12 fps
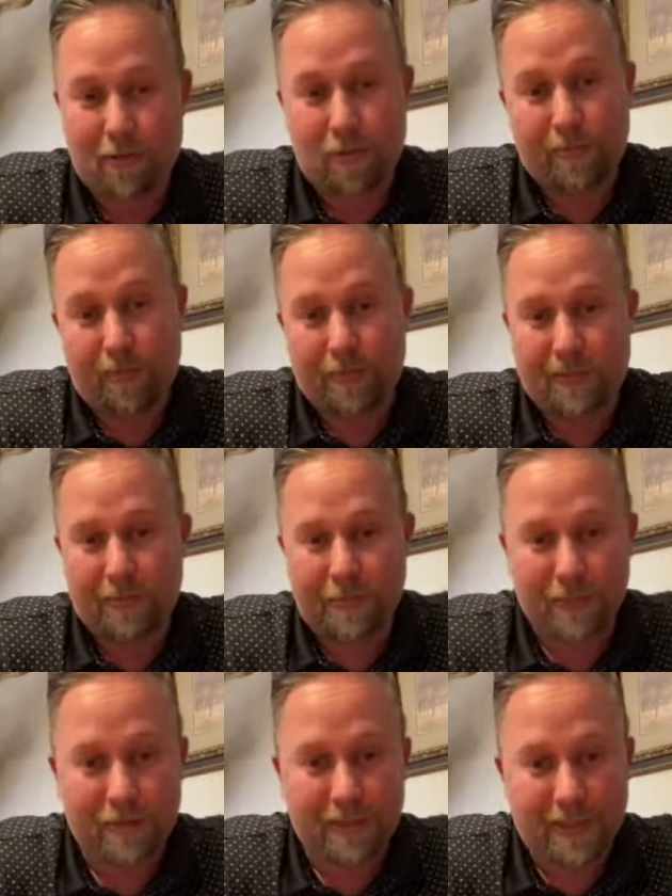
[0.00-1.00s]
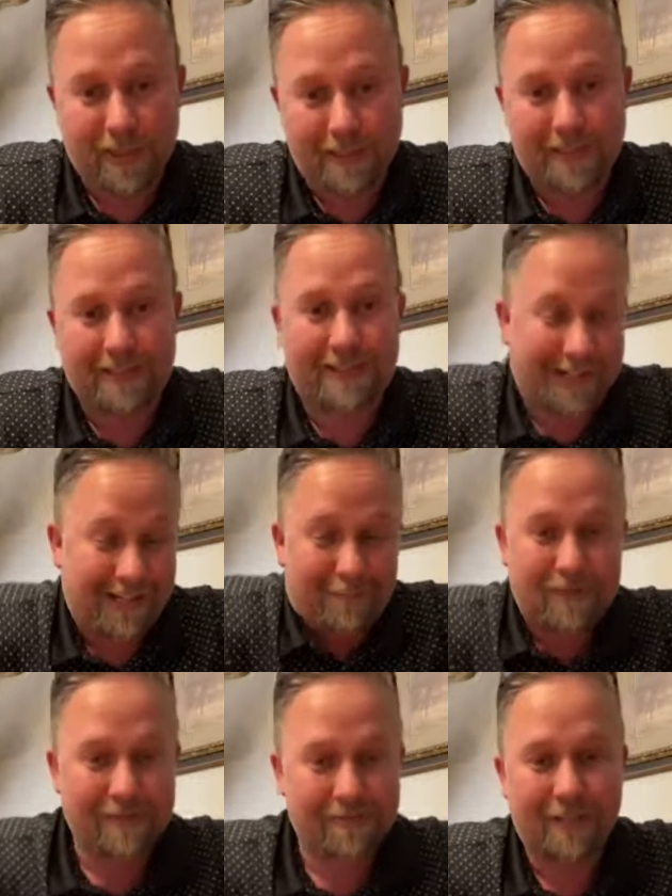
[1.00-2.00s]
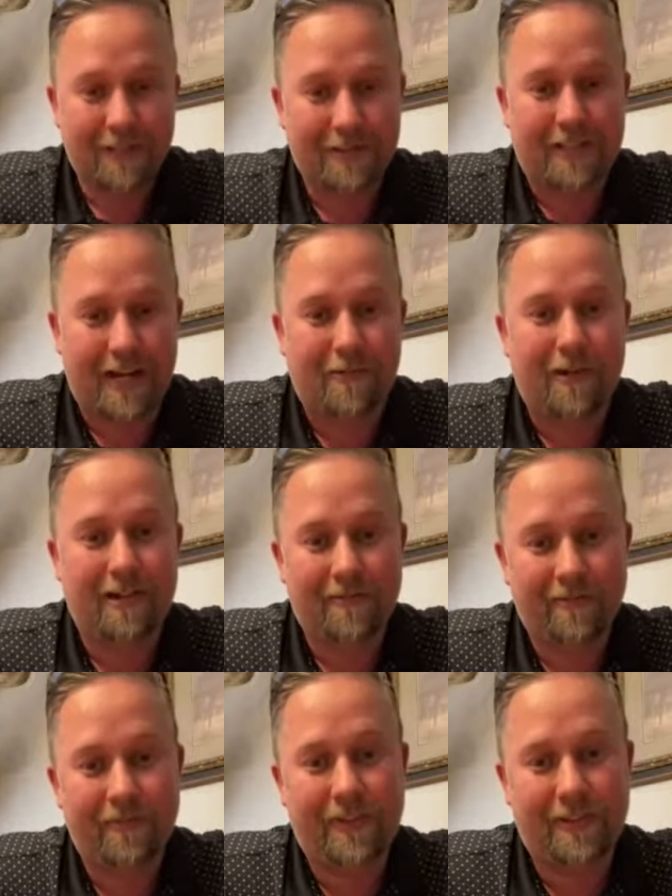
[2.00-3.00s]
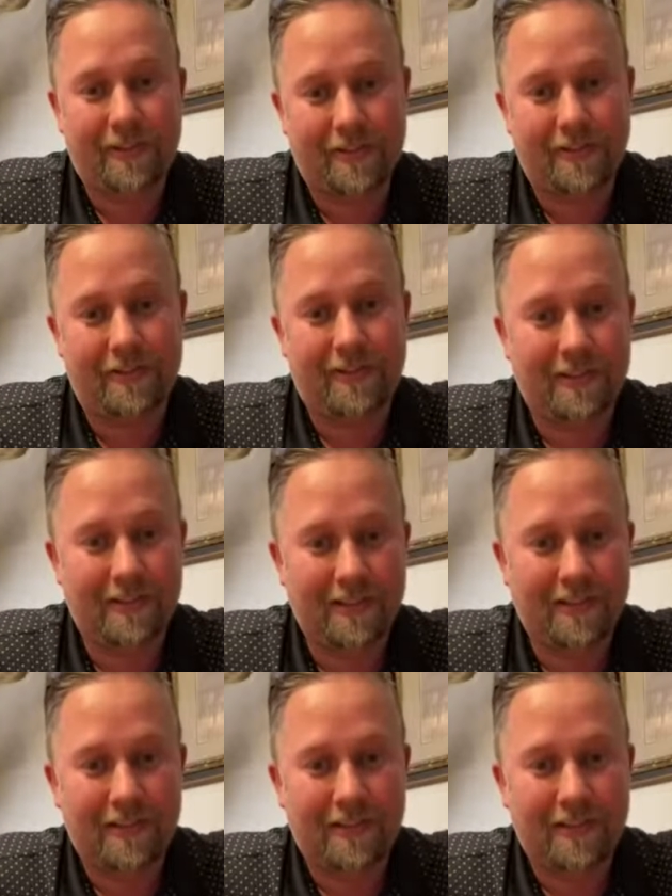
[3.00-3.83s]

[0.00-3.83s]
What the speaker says: or we put them on the mules at times and do it that way. So